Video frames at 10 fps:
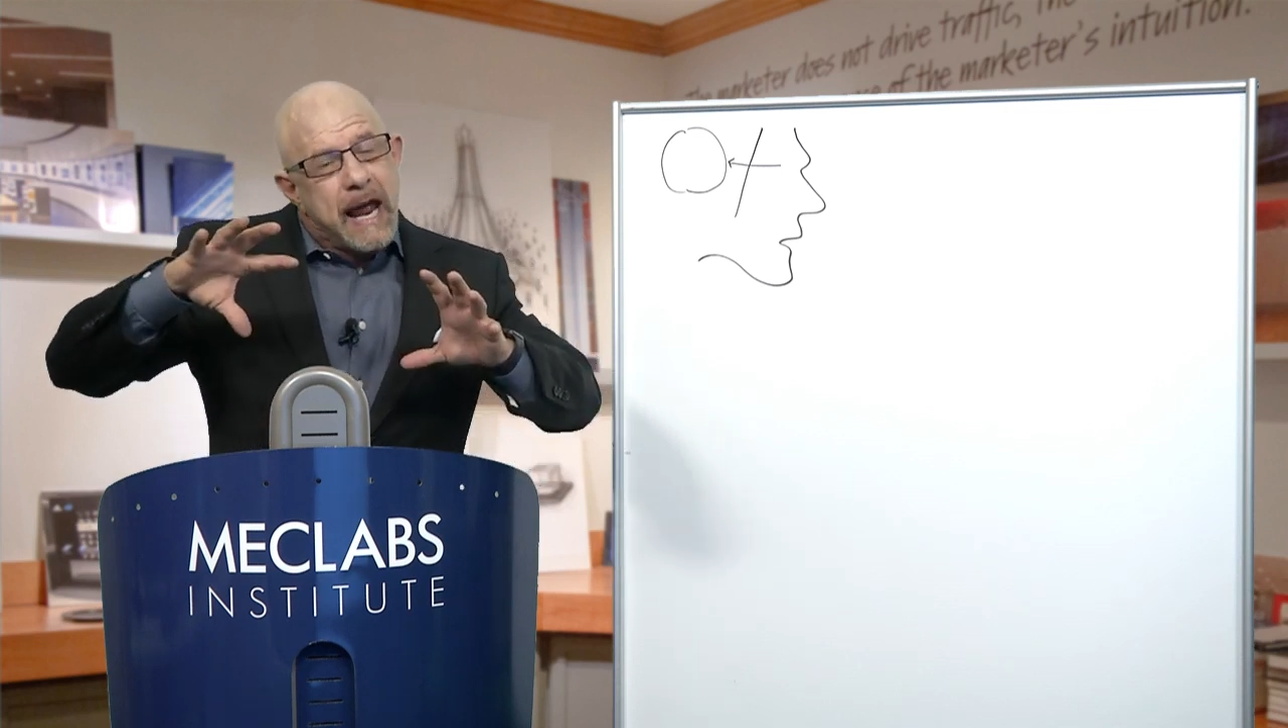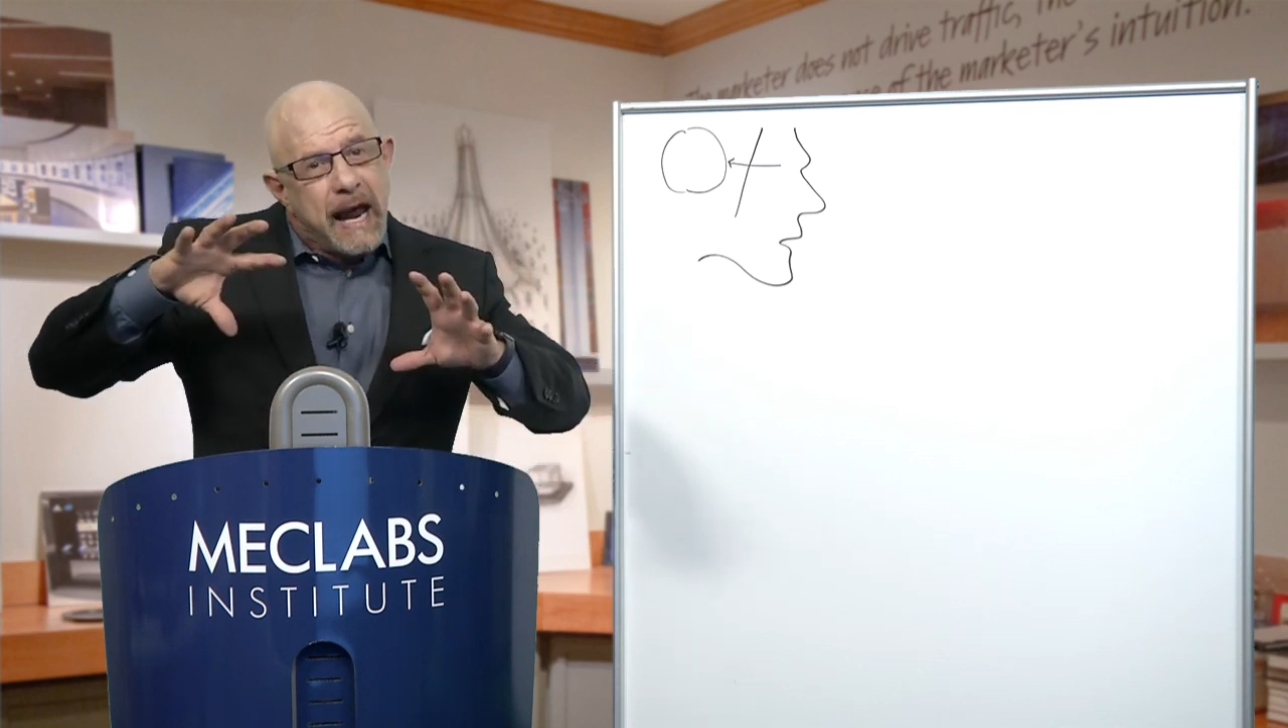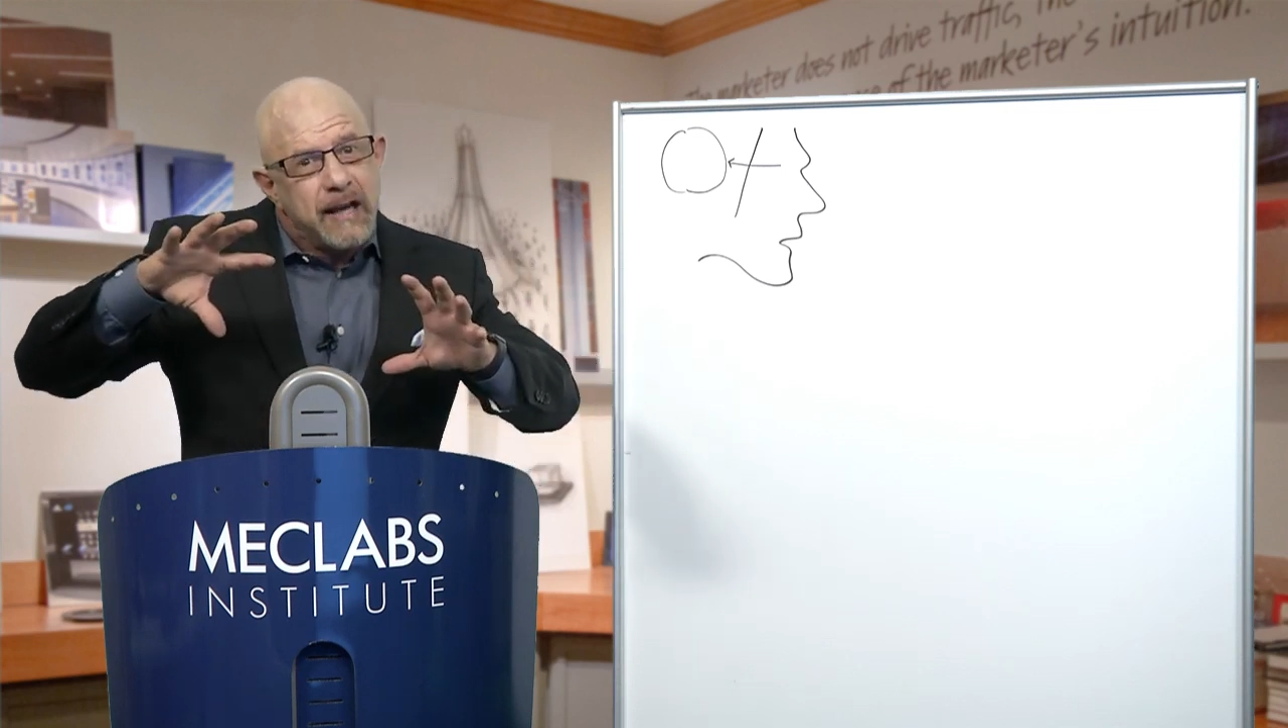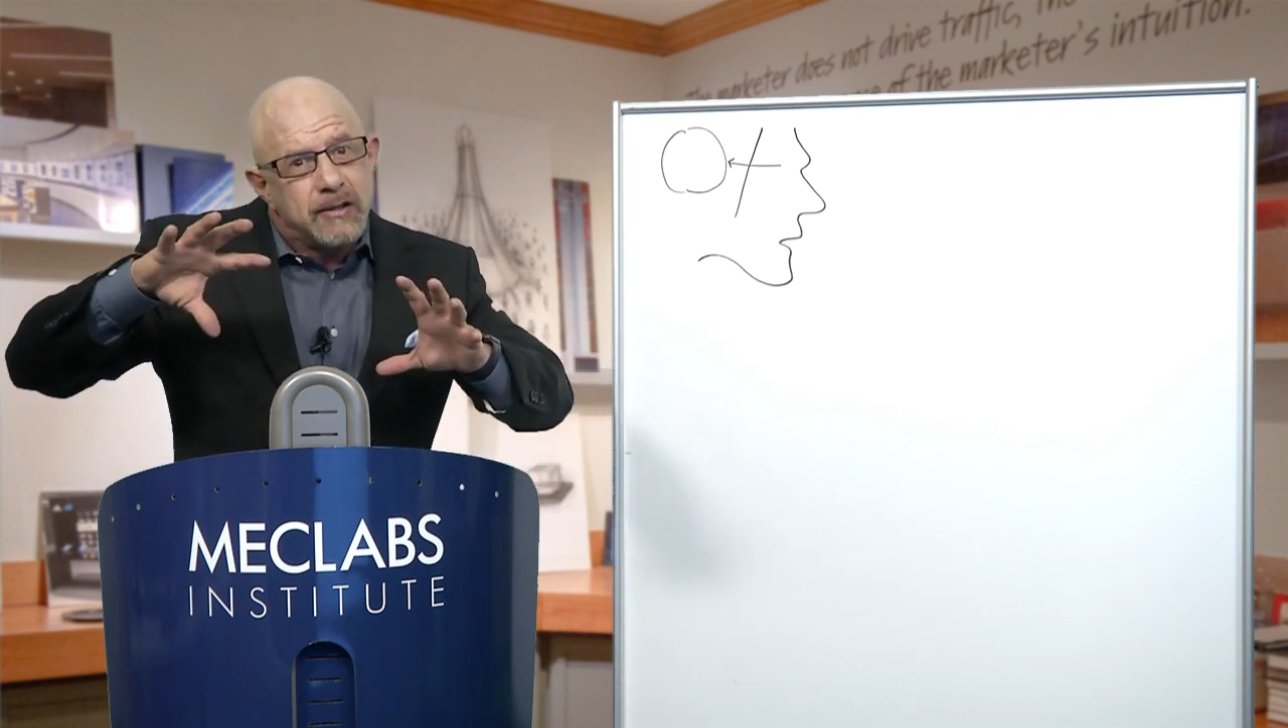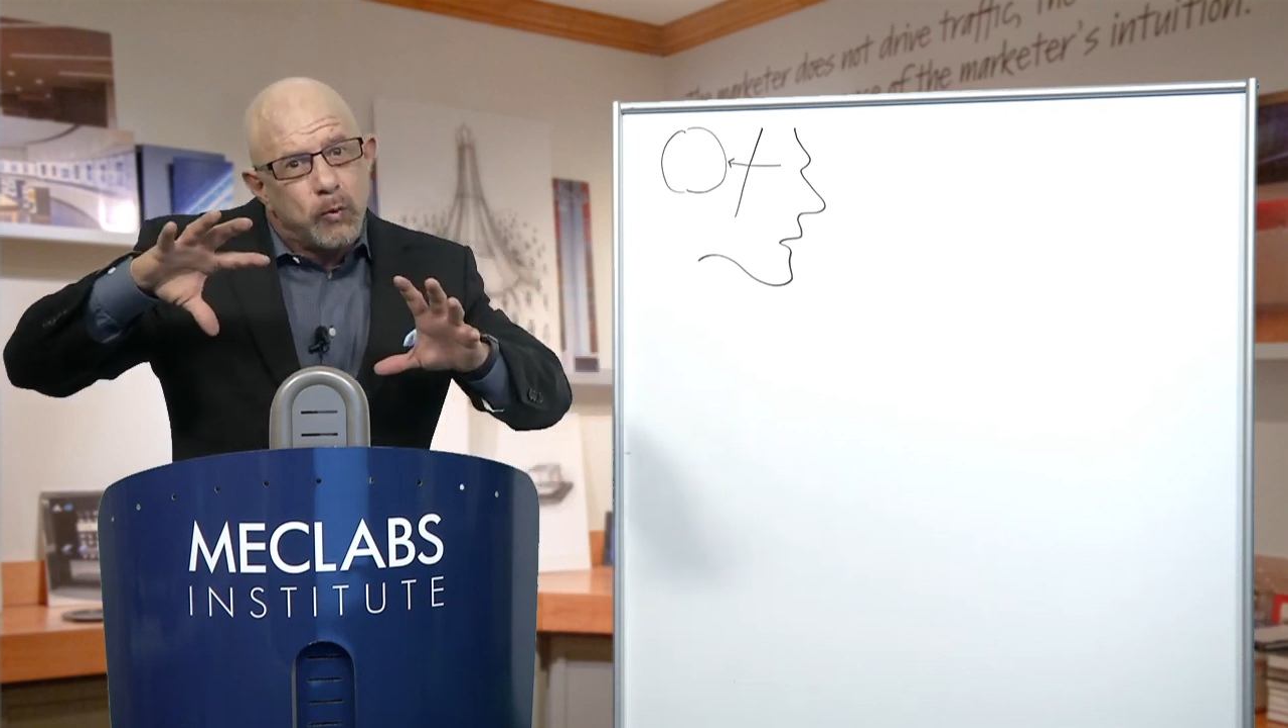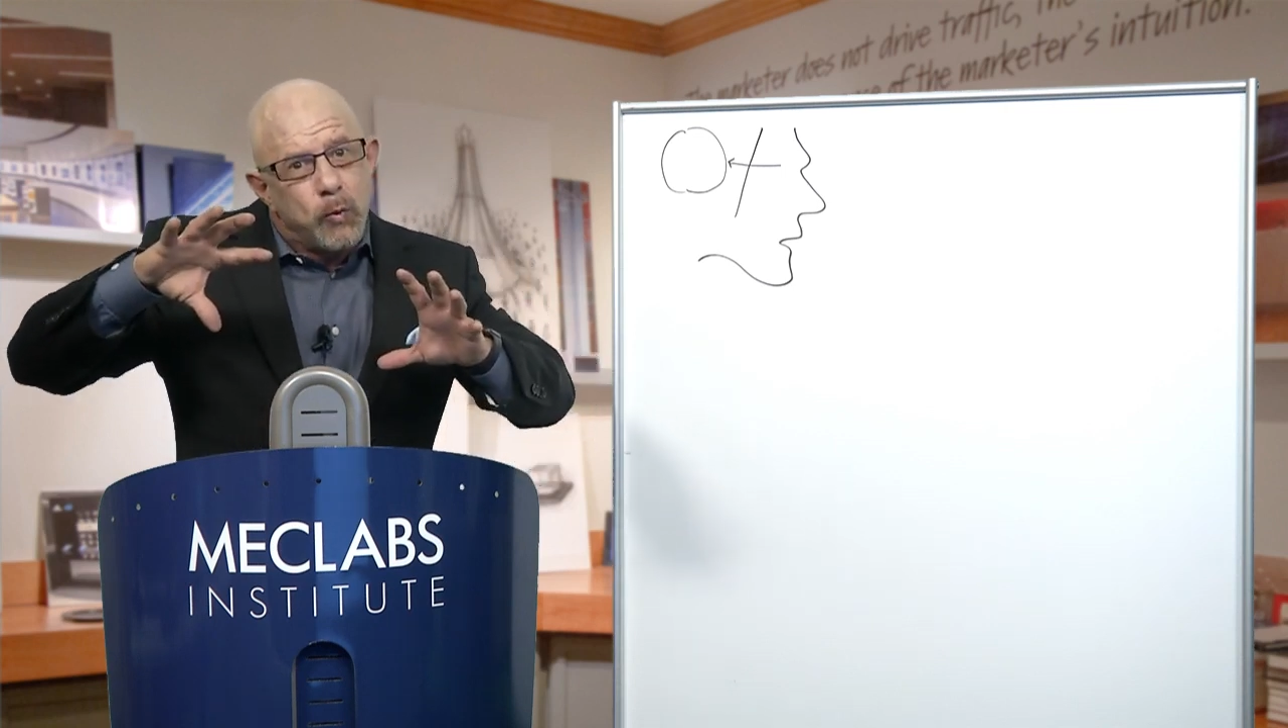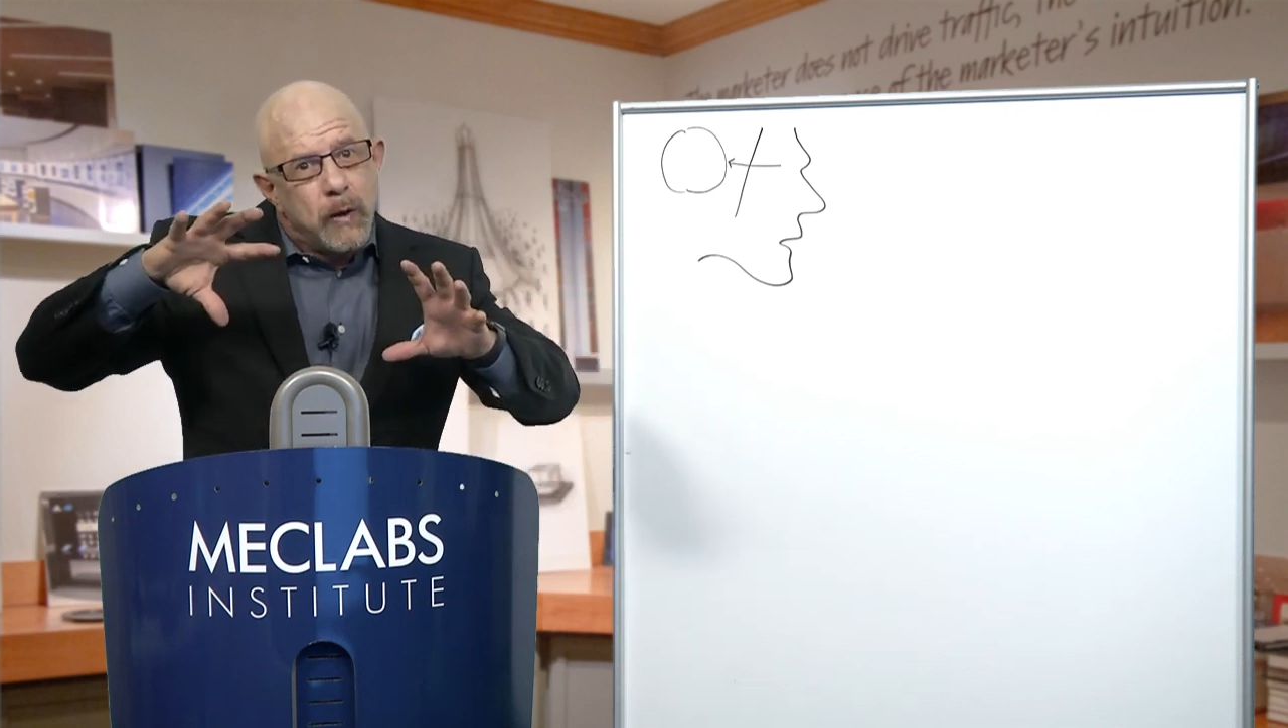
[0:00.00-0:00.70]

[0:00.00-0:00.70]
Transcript: has